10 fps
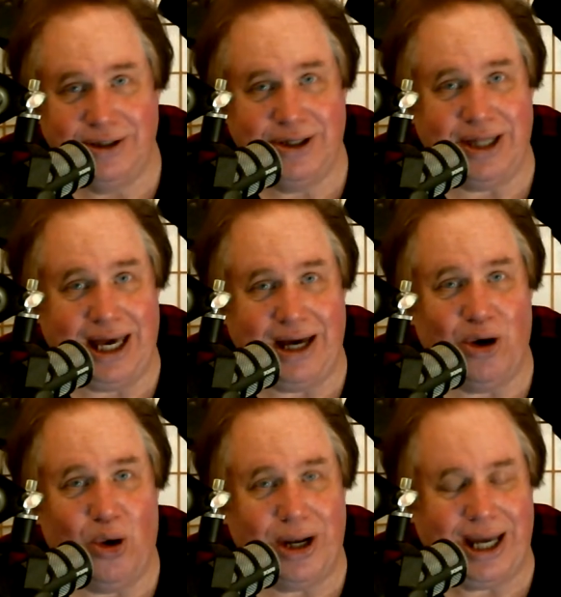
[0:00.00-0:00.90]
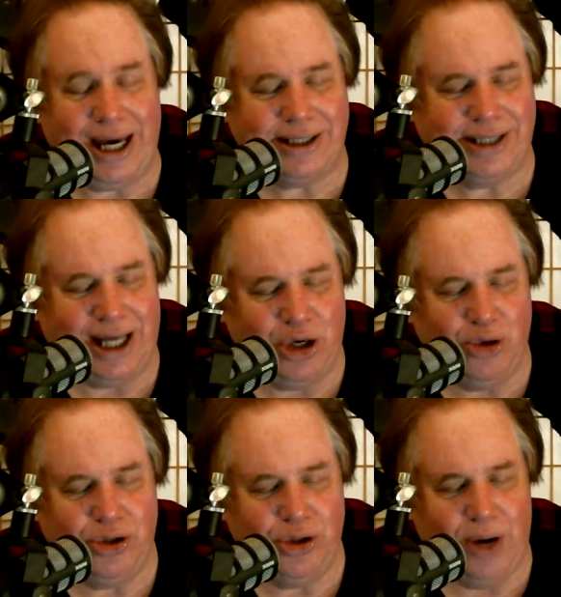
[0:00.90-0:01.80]
to the audience that
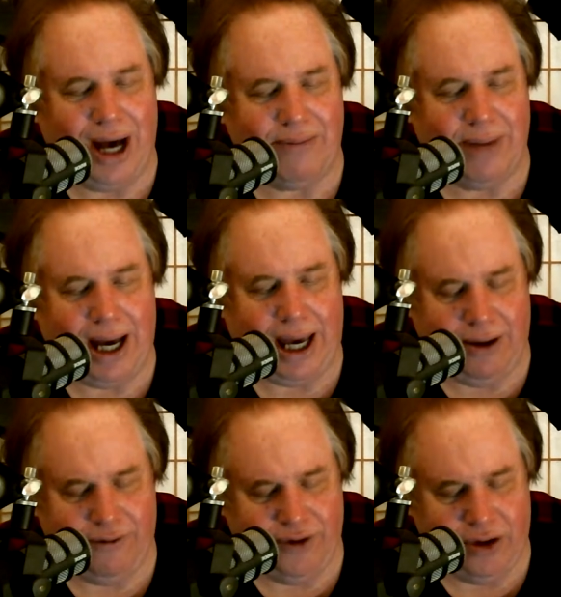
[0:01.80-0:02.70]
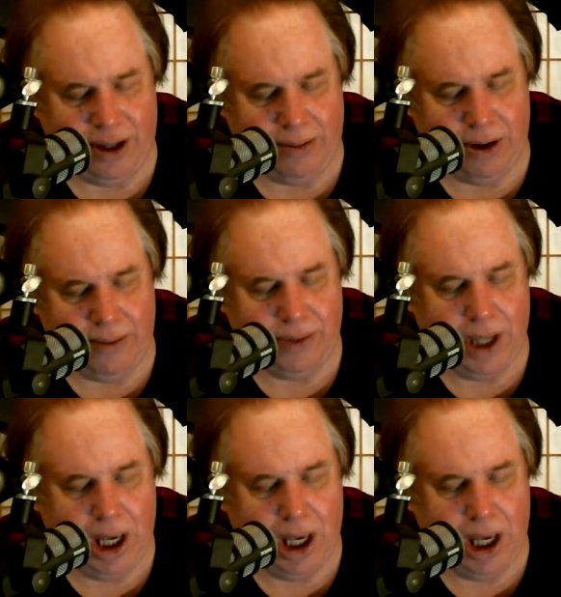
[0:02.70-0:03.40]
you do have my phone number.